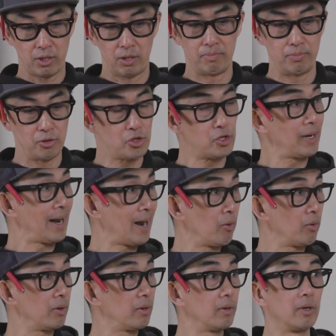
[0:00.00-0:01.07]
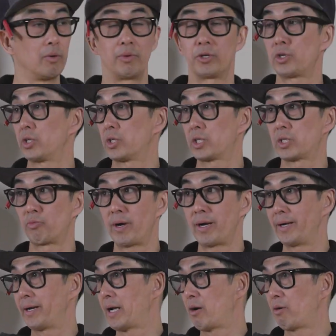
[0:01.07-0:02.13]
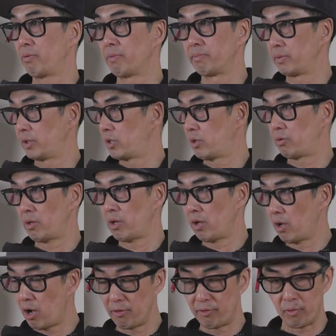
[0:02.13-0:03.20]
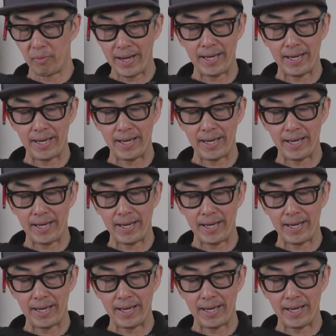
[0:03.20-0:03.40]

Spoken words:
a curbless shower, which is right now, all the